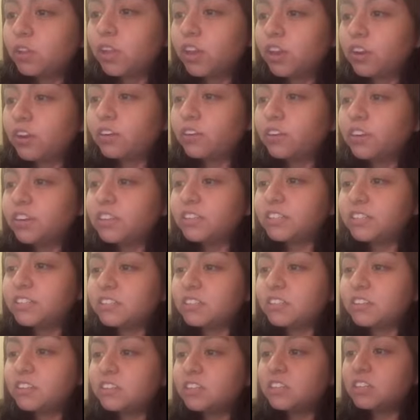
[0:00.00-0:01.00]
letter is
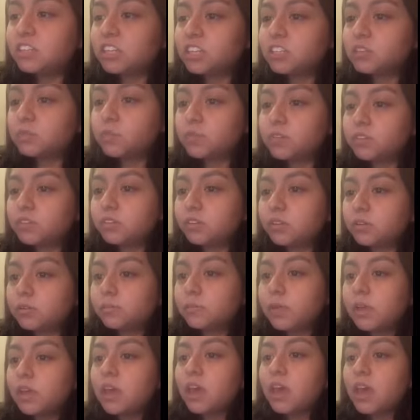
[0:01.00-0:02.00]
an indispensable